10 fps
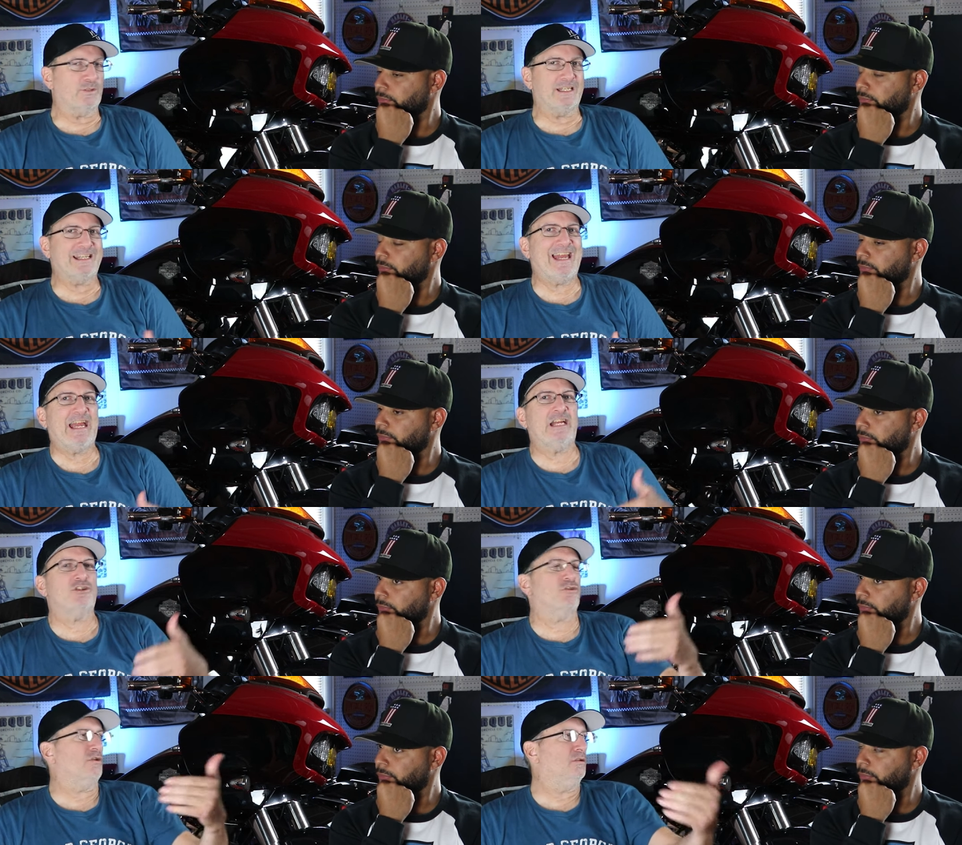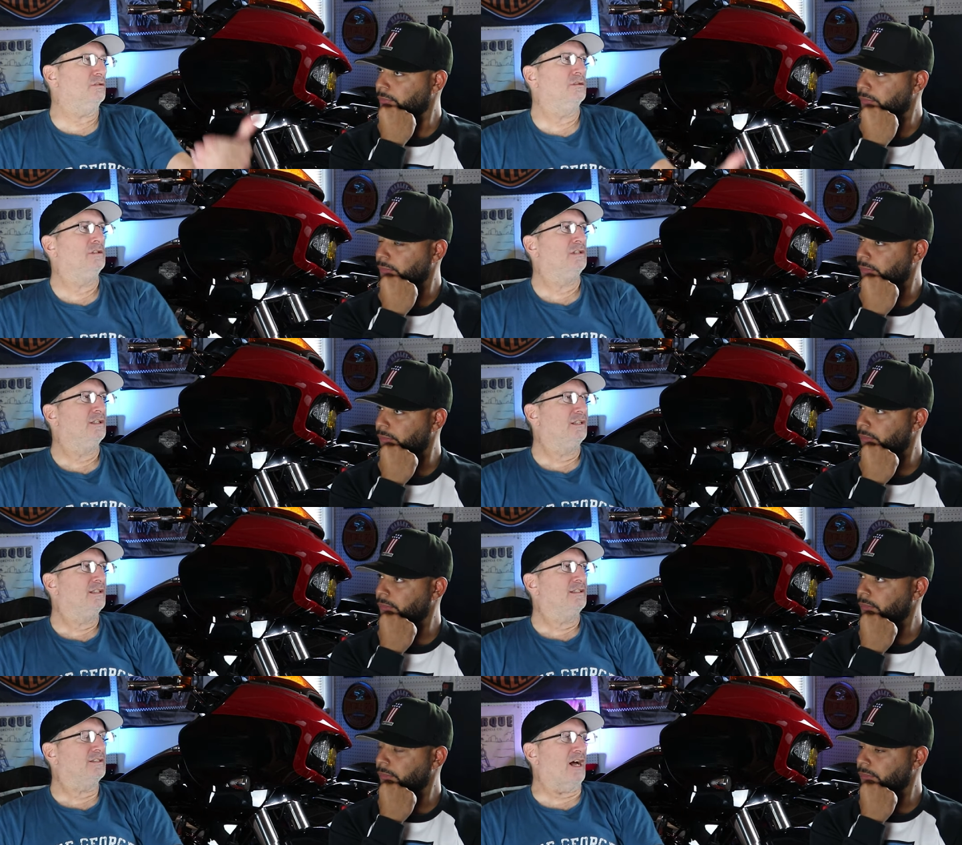Speaker 1: for the occasional
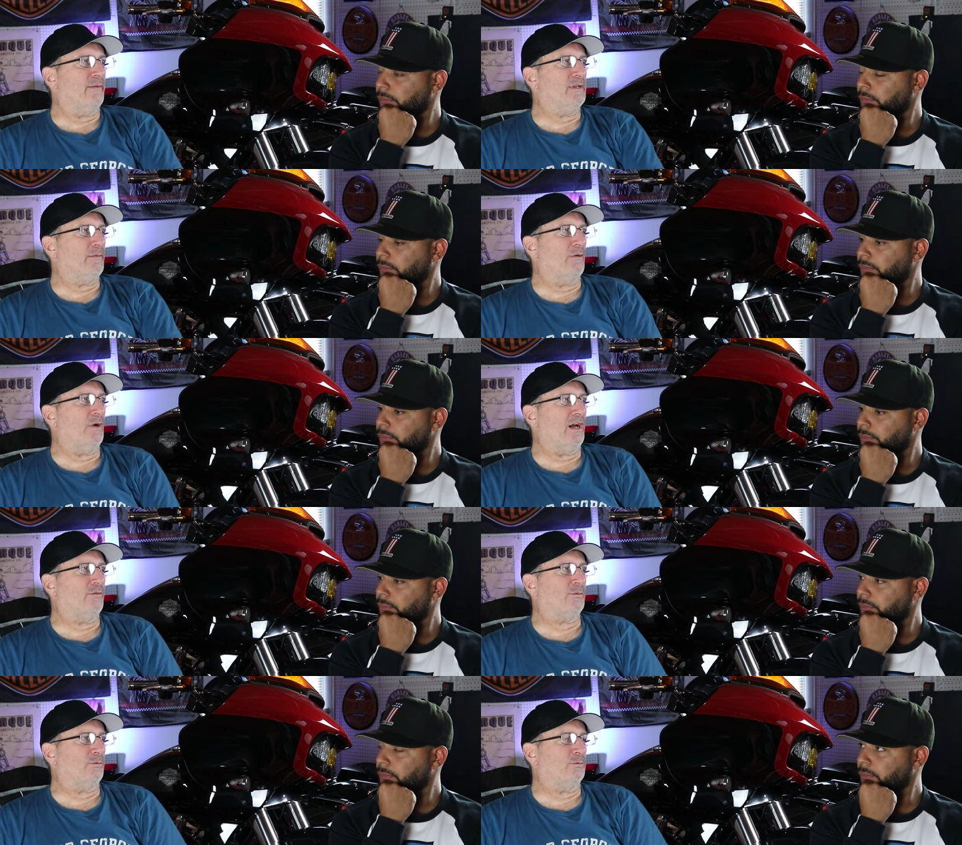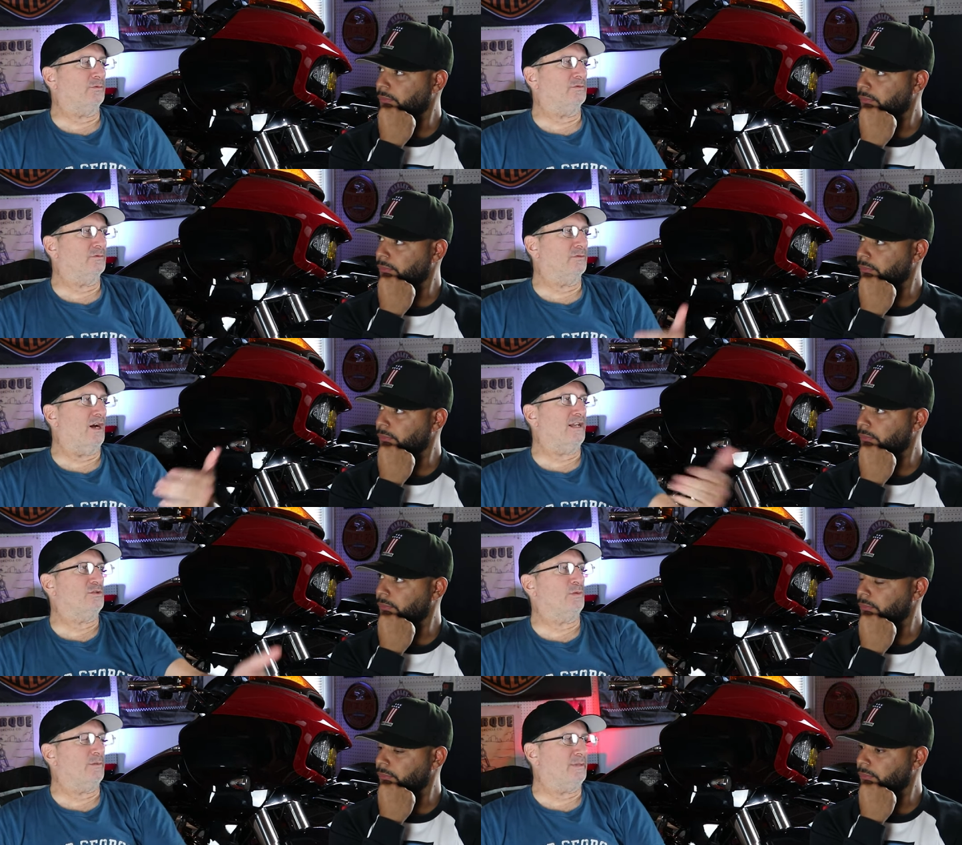time that my wife rides
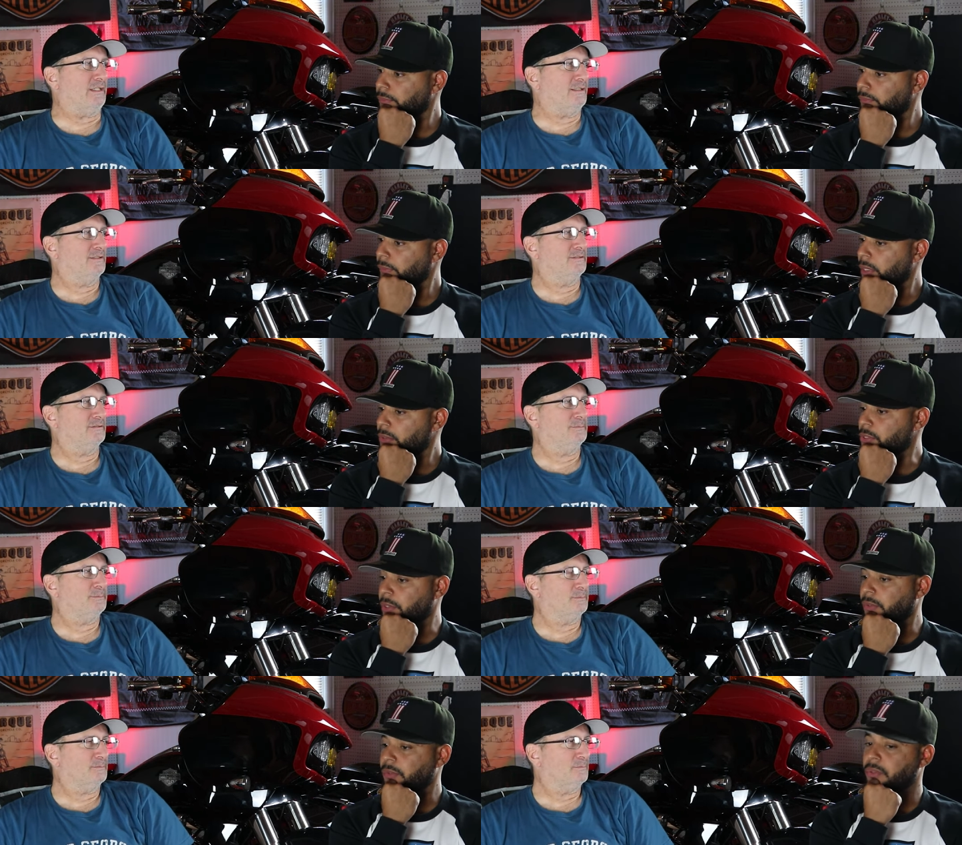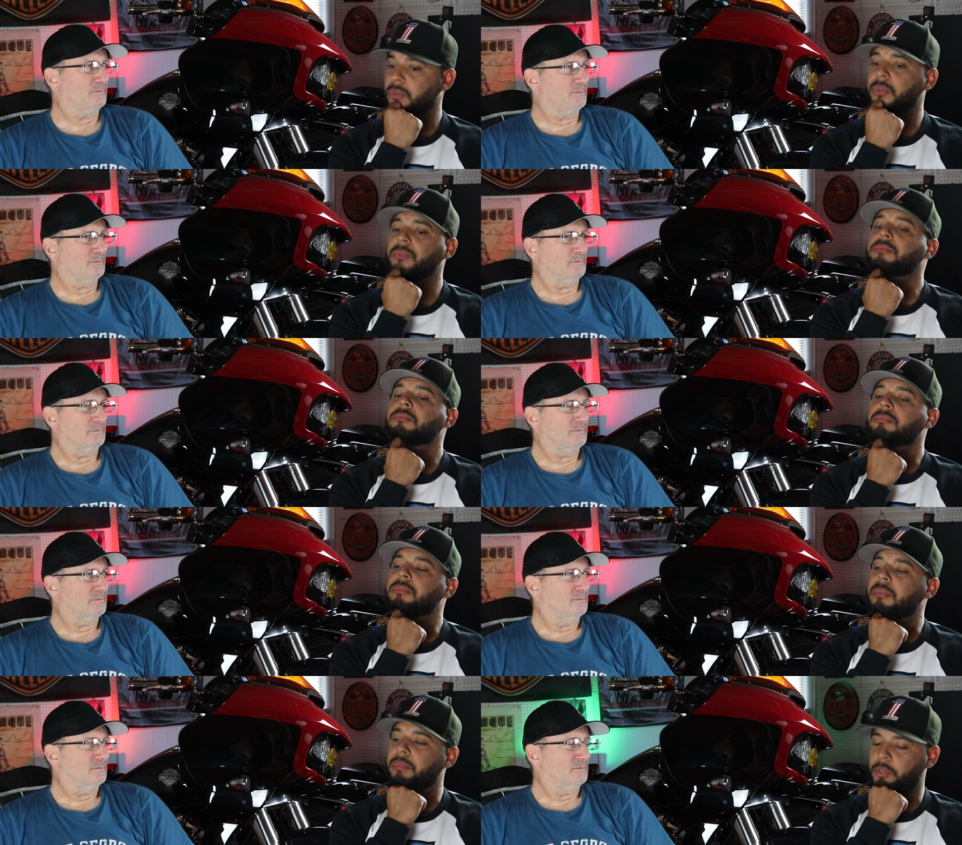with me.
Speaker 2: So you you
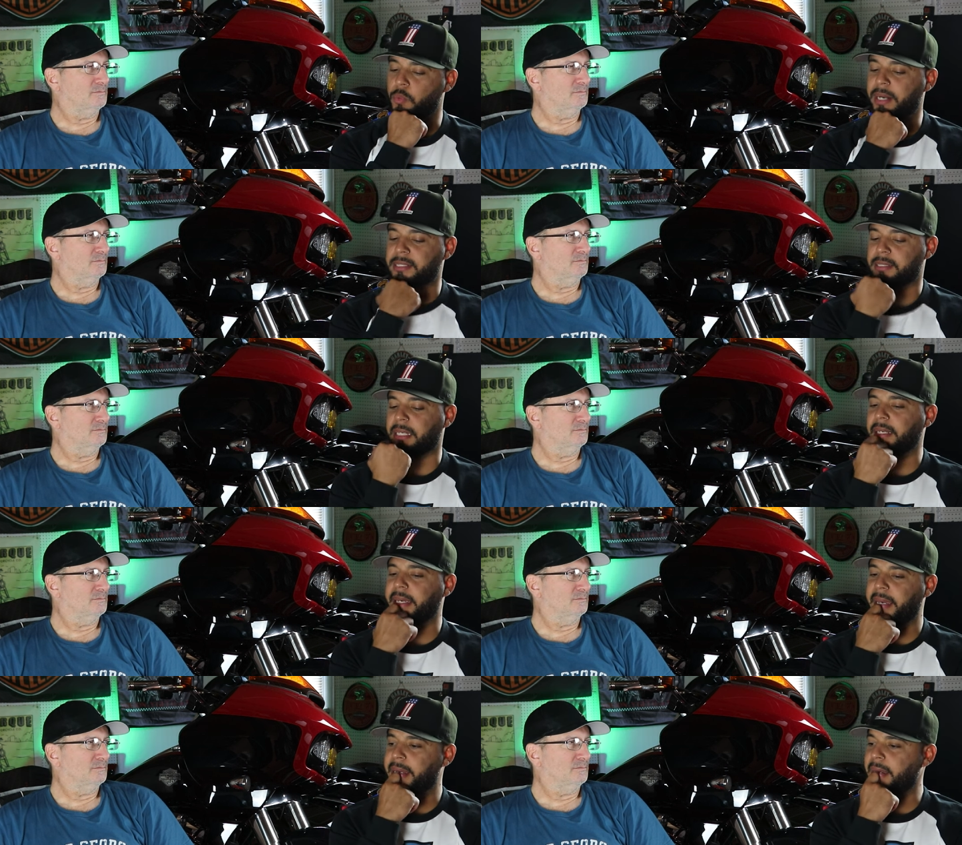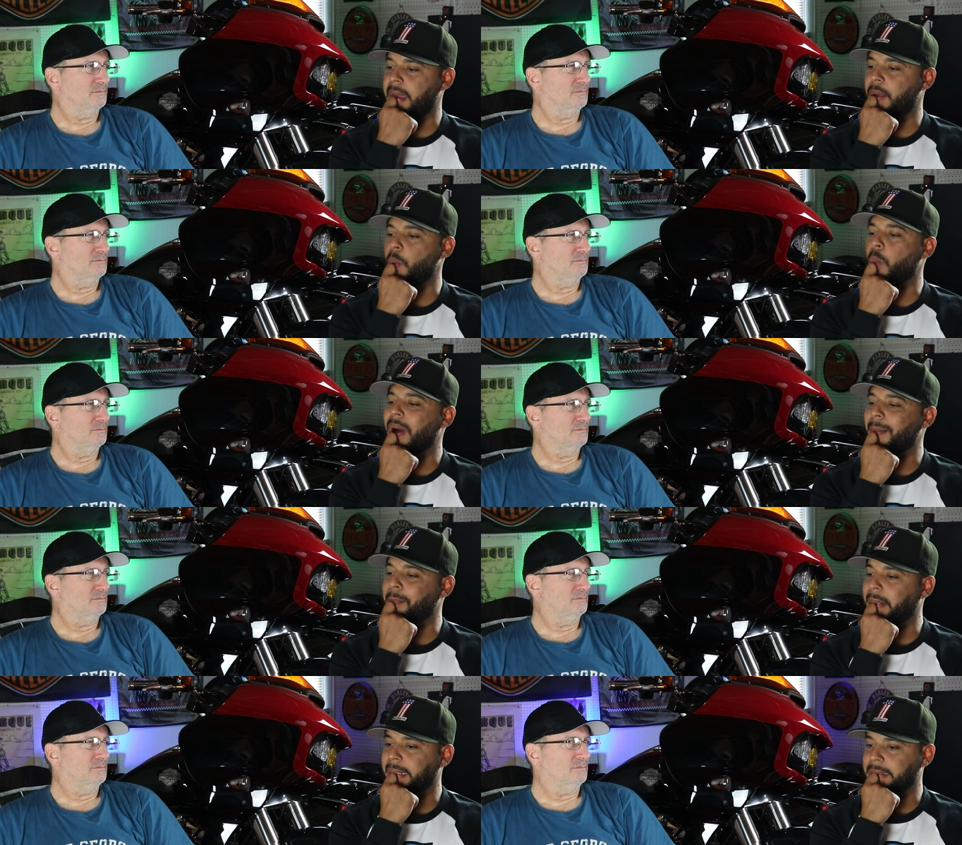you wanted to sell it, and and what
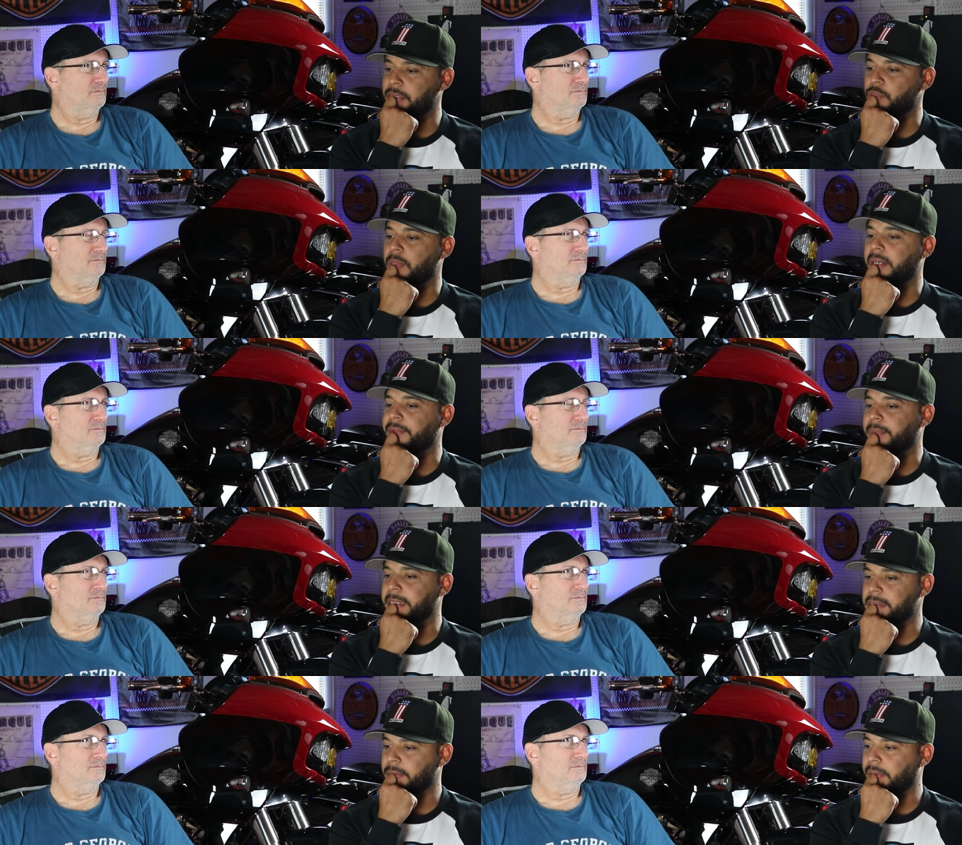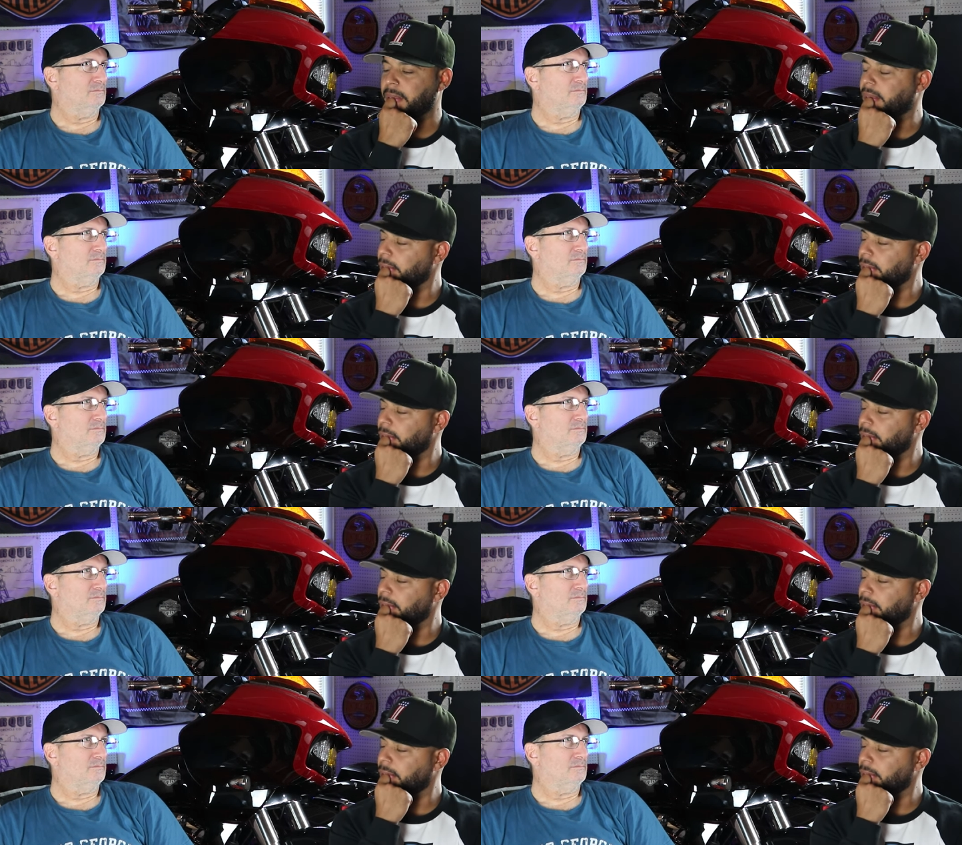bike did you want to replace it with?